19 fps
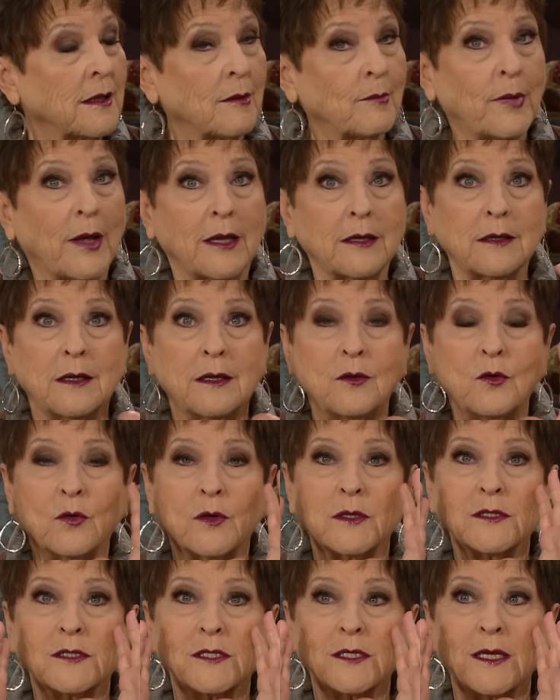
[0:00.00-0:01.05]
But you
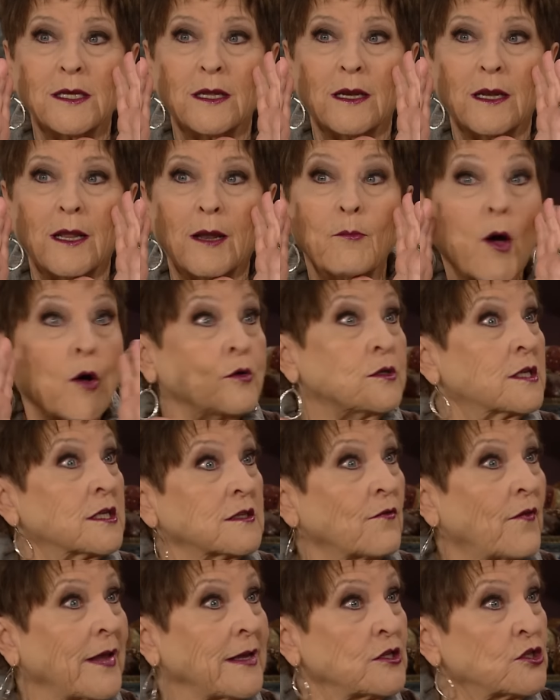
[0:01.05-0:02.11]
can see it. And Moses'
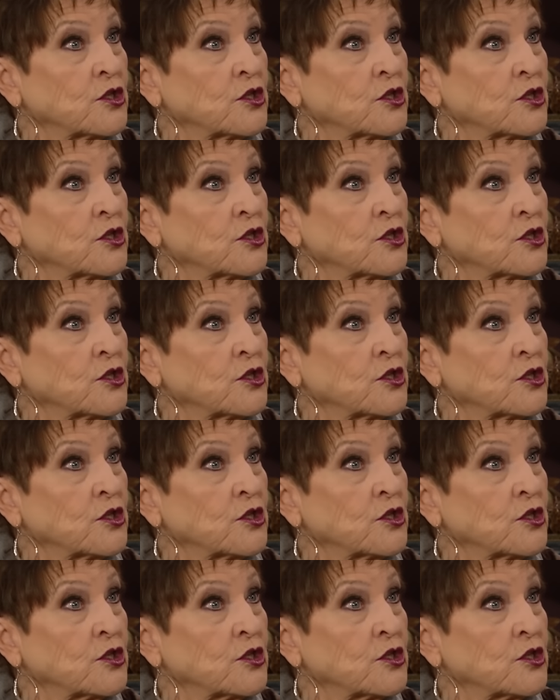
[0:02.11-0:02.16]
face